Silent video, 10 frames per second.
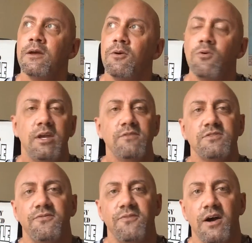who gives
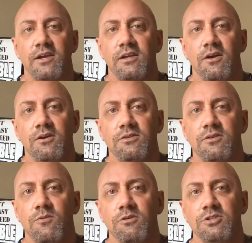a fuck?
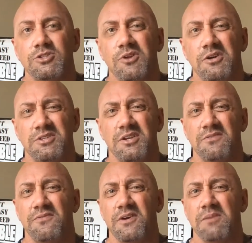The world just lost
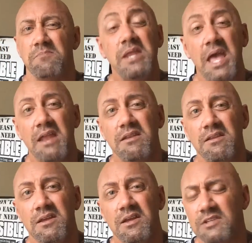another fucking meathead.
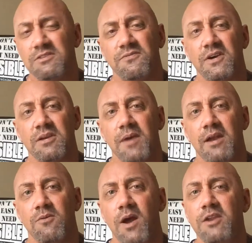Doesn't fucking
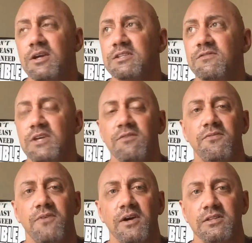matter. Why do you guys even give a
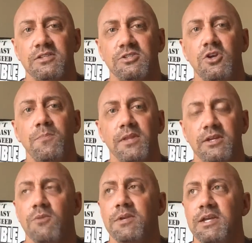fuck? This is stupid.
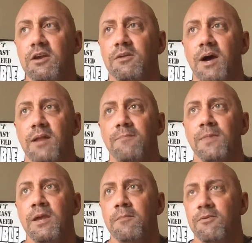Like, nobody cared about him
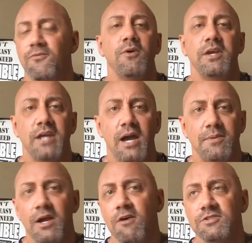before he died,
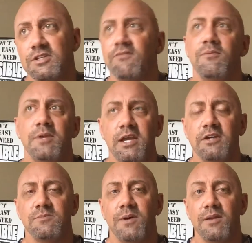but now all of a sudden everybody
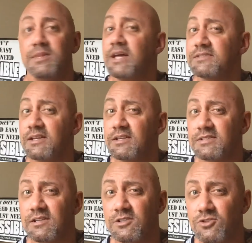cares about him. And that's not
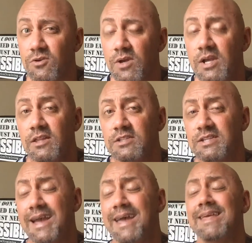necessarily true. This
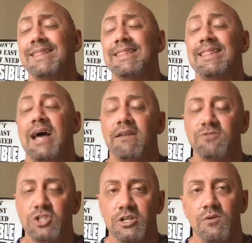guy had a lot of
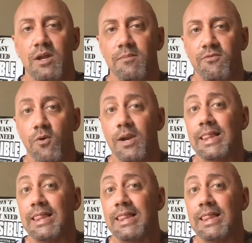shit going on before and a